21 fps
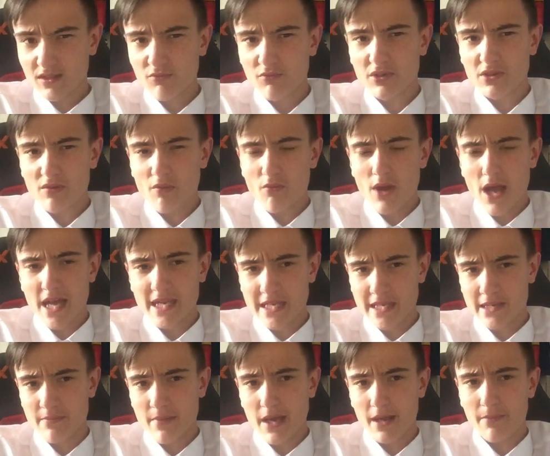was
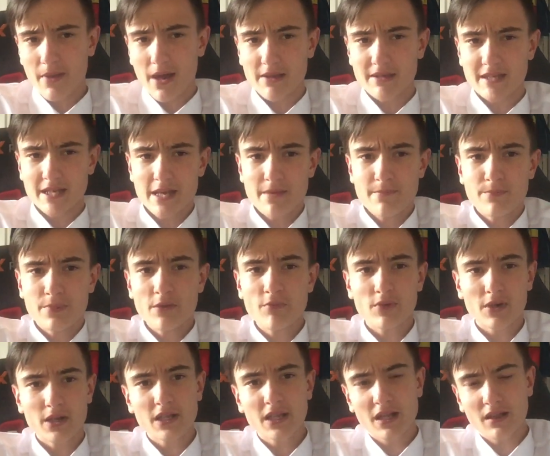estimate about 10
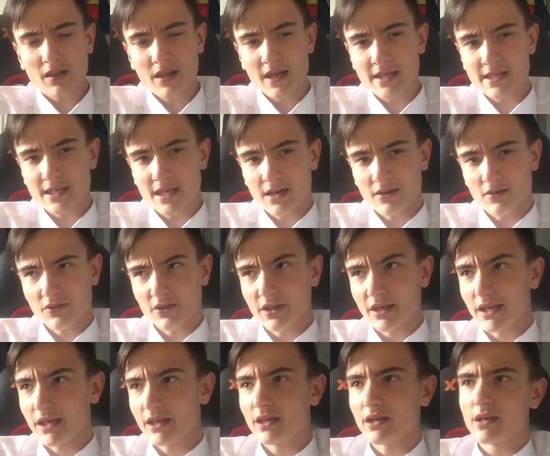people in the class out of
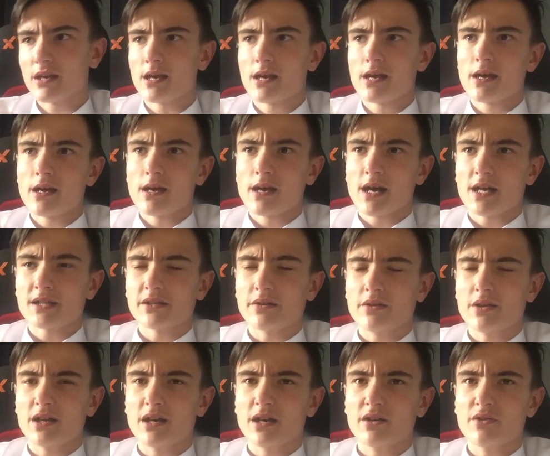the, I
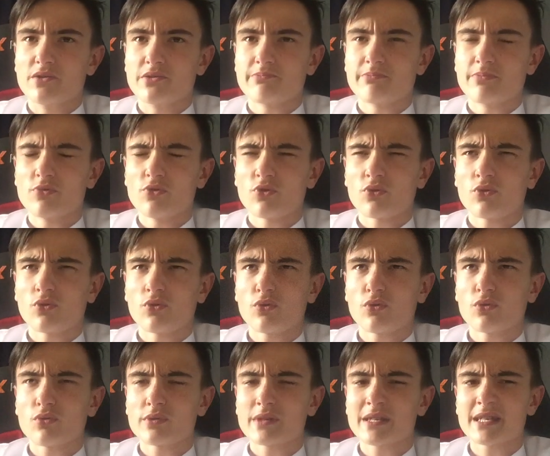don't know,
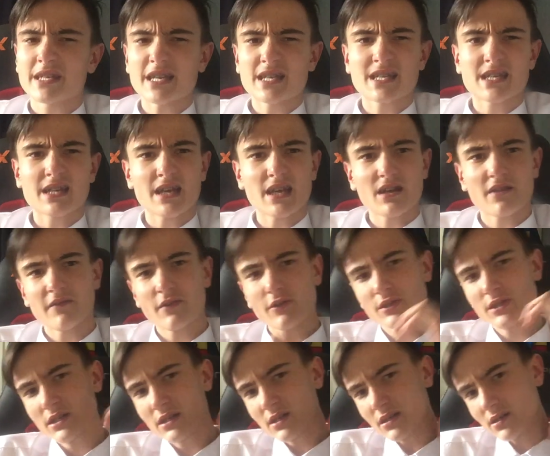16 of
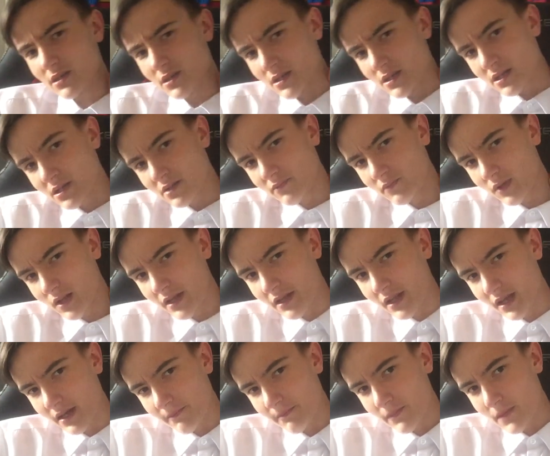us, something like
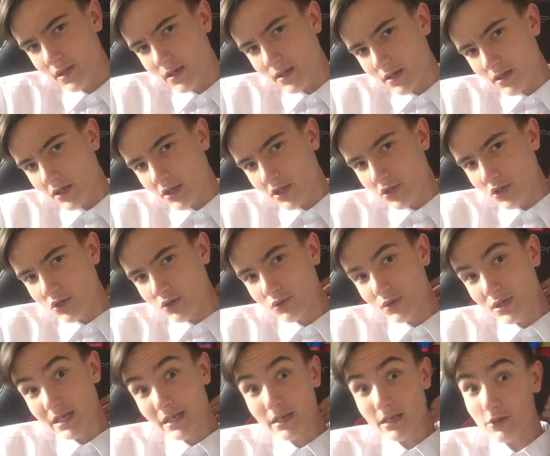that,
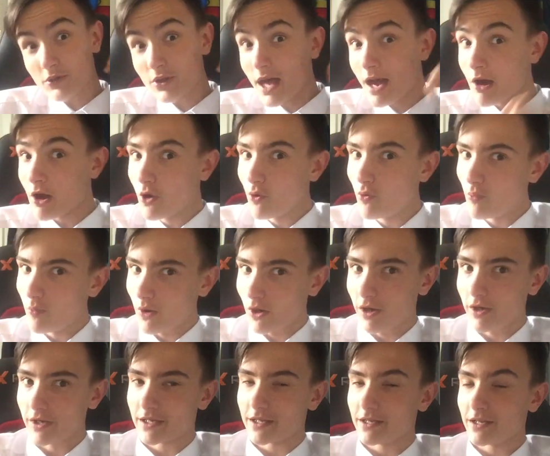who didn't do their
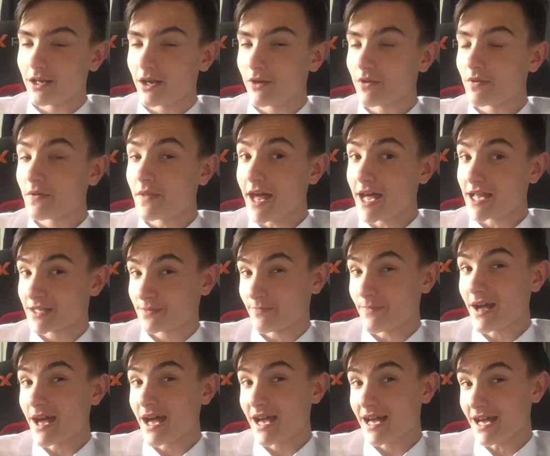homework, you know, that's
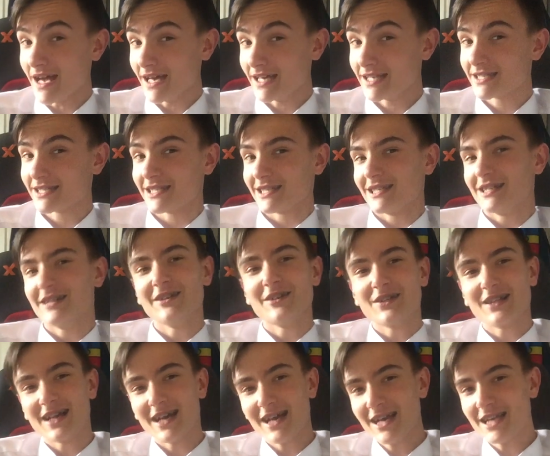bad.
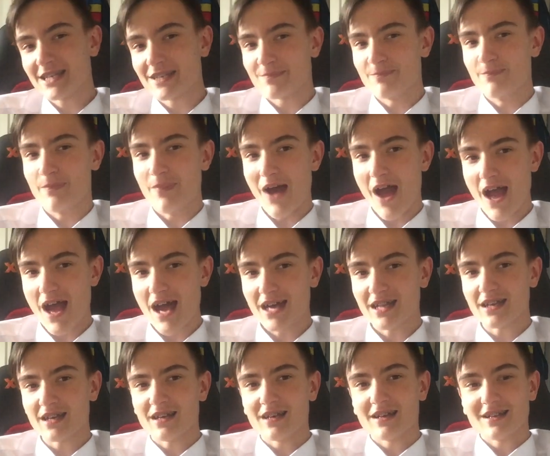That is
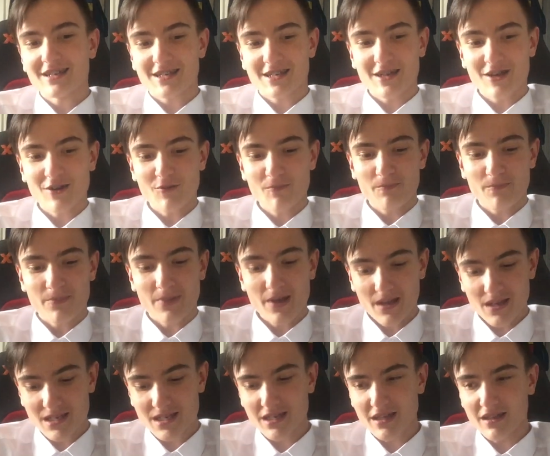bad. So
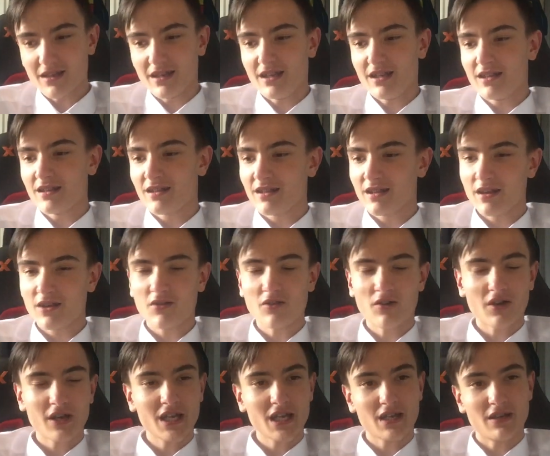basically, they
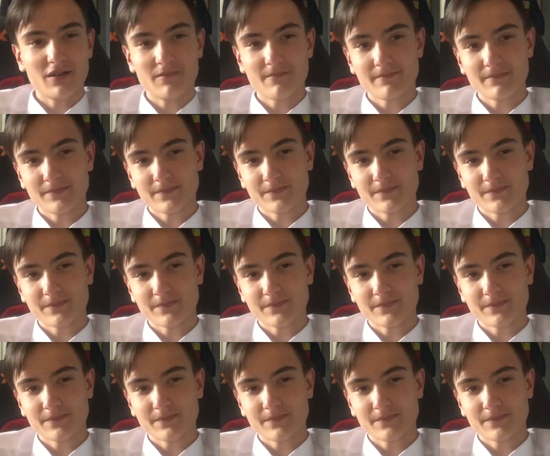got in.